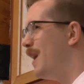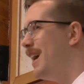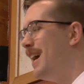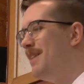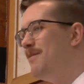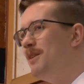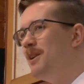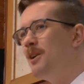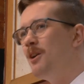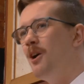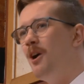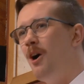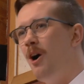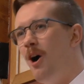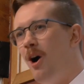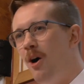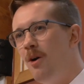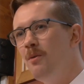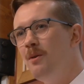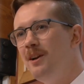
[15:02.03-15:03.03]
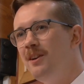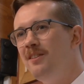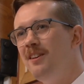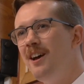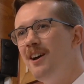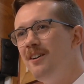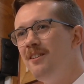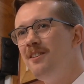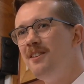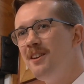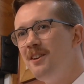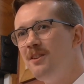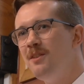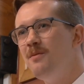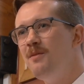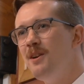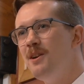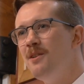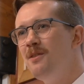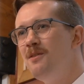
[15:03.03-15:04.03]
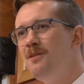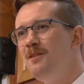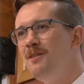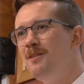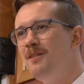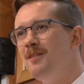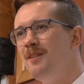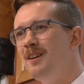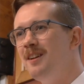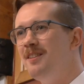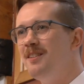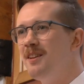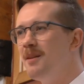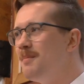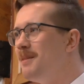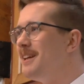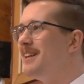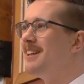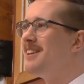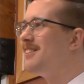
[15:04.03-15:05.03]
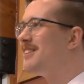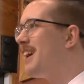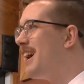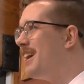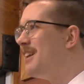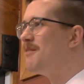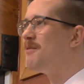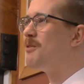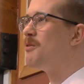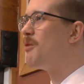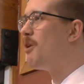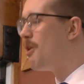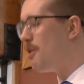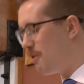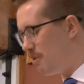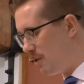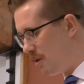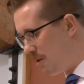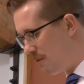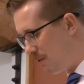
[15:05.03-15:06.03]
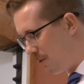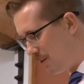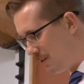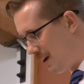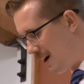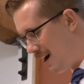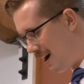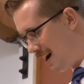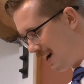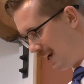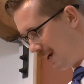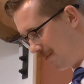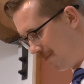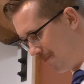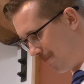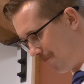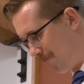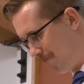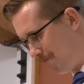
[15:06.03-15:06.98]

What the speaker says: I haven't always held this view. It's something that's kind of grown over time.